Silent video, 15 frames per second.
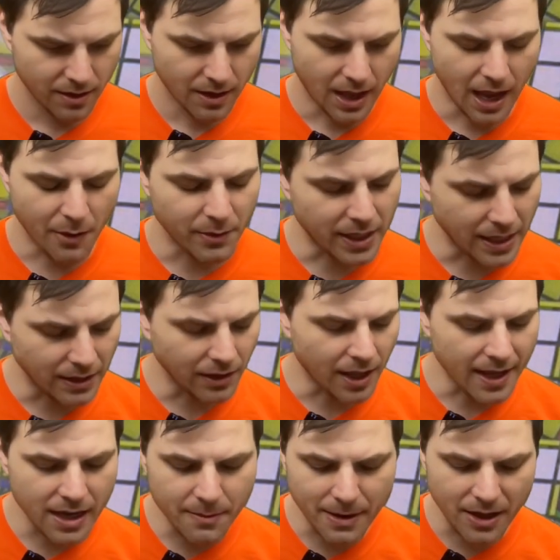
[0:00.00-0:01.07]
And what I
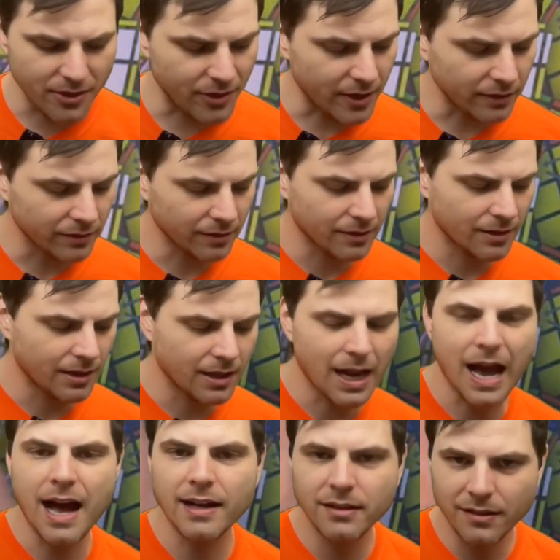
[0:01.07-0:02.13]
like about this
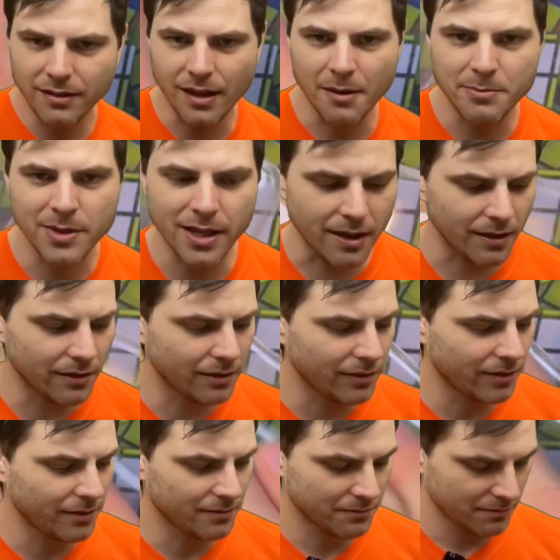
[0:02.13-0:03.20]
concept is
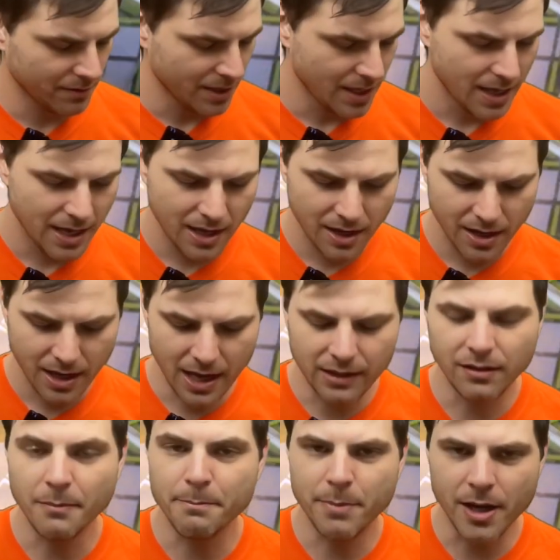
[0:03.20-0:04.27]
it's
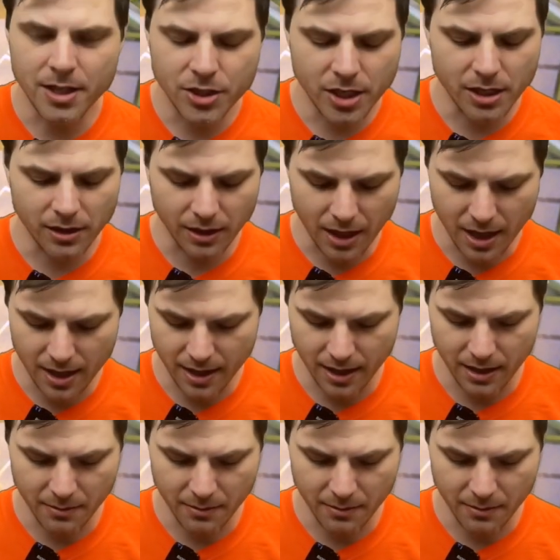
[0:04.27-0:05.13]
a budget line,